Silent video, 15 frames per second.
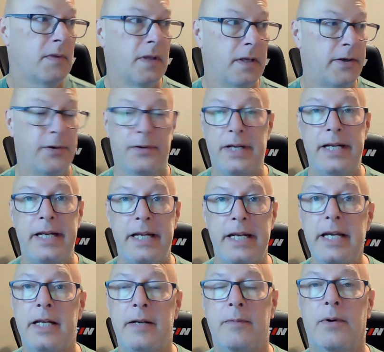You don't need to
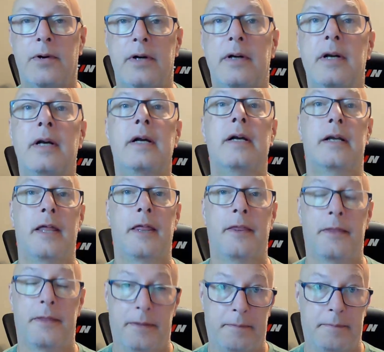eat anymore.
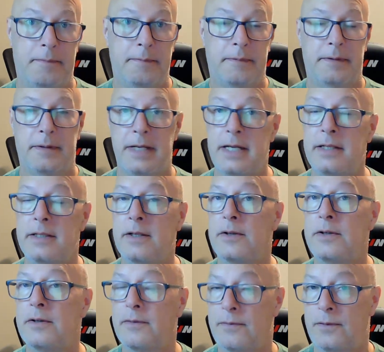Eat
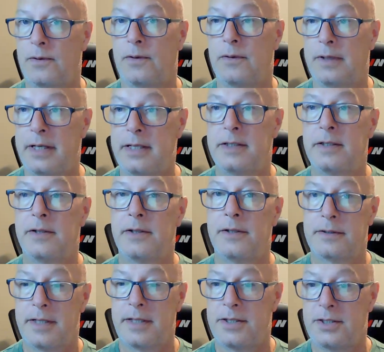until you're full. Eat until you're
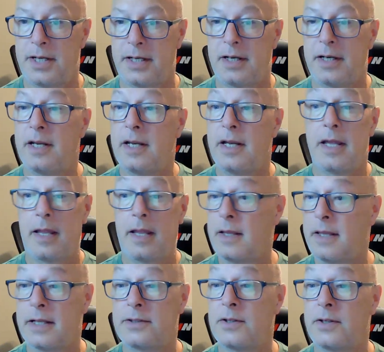satiated.
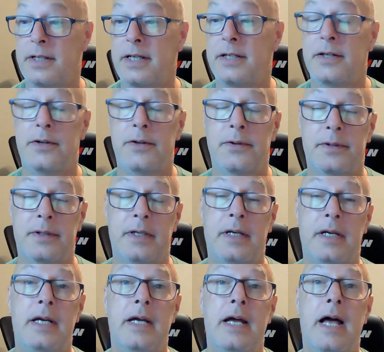That's all you need to do.
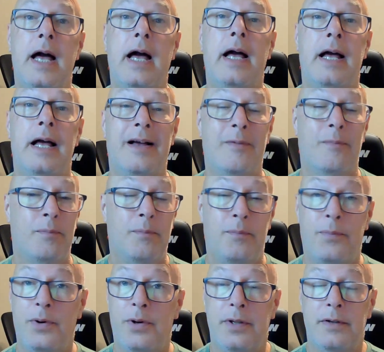
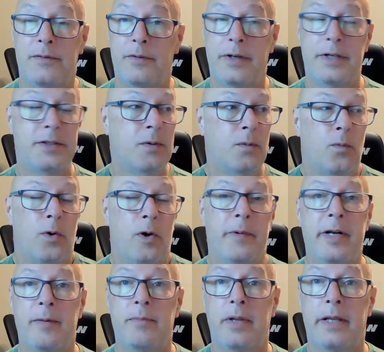Put it in the fridge. Warm
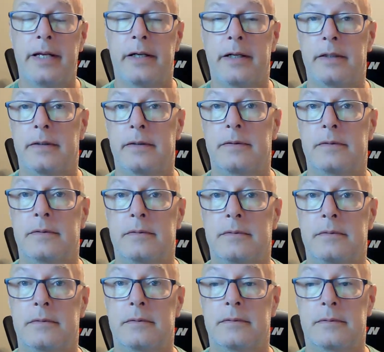it up later.
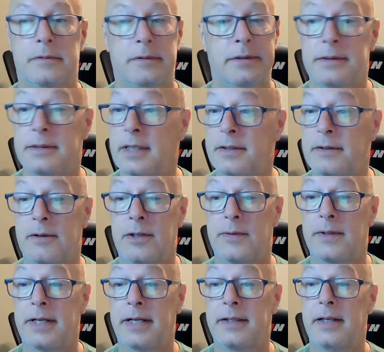There's nothing
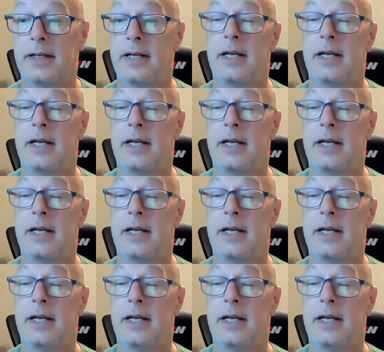wrong with that.